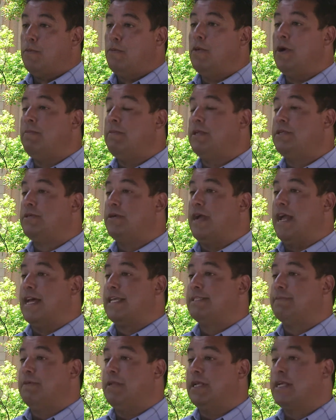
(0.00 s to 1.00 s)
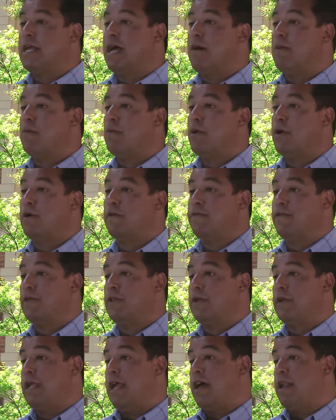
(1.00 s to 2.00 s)
One mentor asked me to come work for
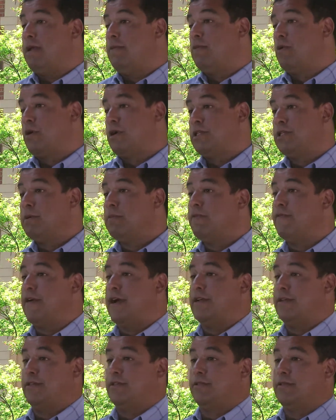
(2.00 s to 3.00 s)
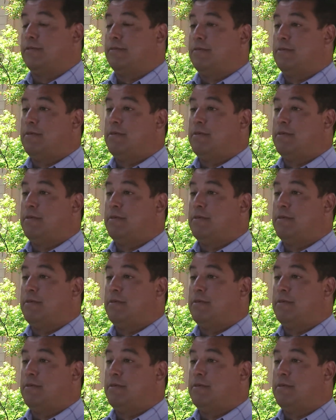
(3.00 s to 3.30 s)
the County Board of Supervisors.